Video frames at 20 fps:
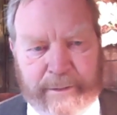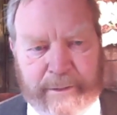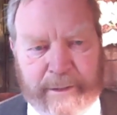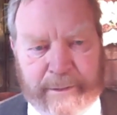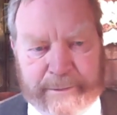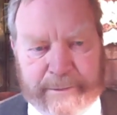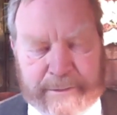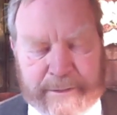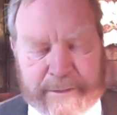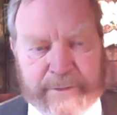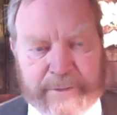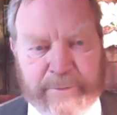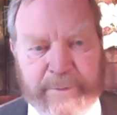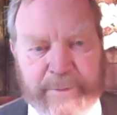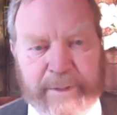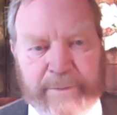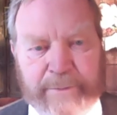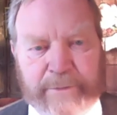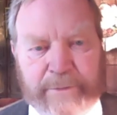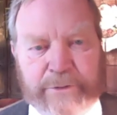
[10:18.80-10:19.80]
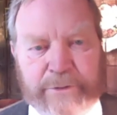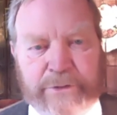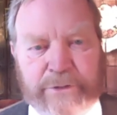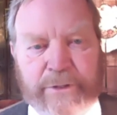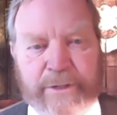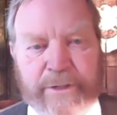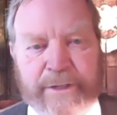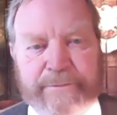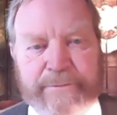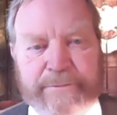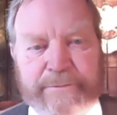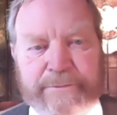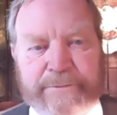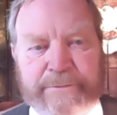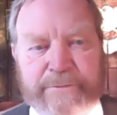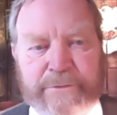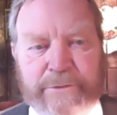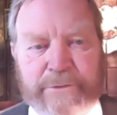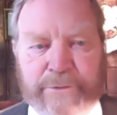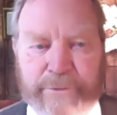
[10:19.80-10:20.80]
And such people should live
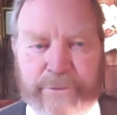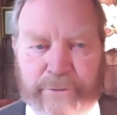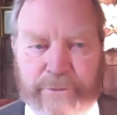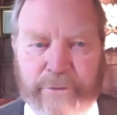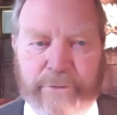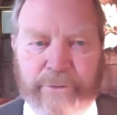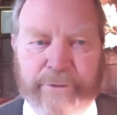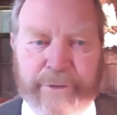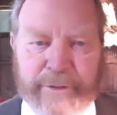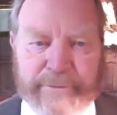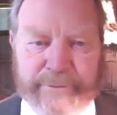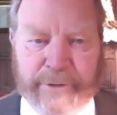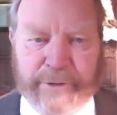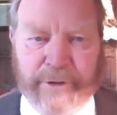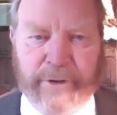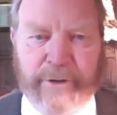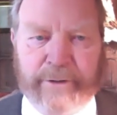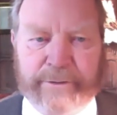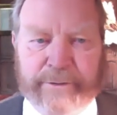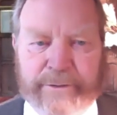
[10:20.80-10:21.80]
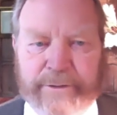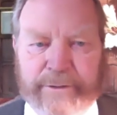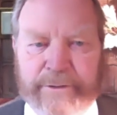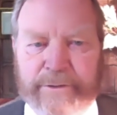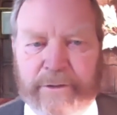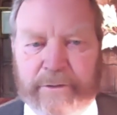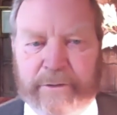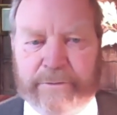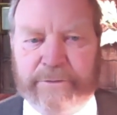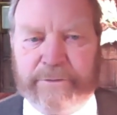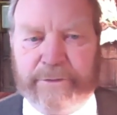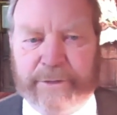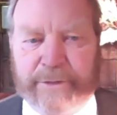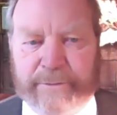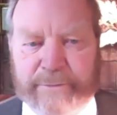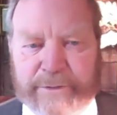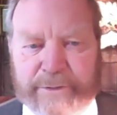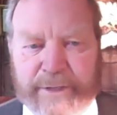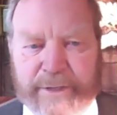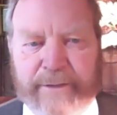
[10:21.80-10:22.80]
to the glory of God and not for
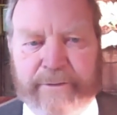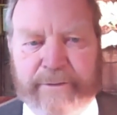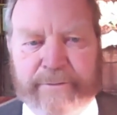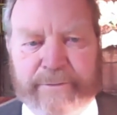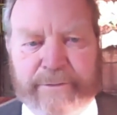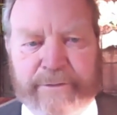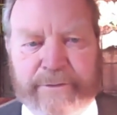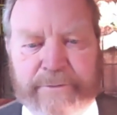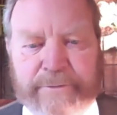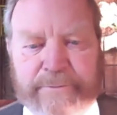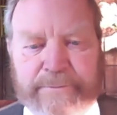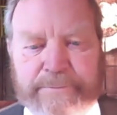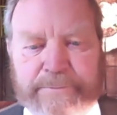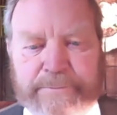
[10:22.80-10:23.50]
themselves.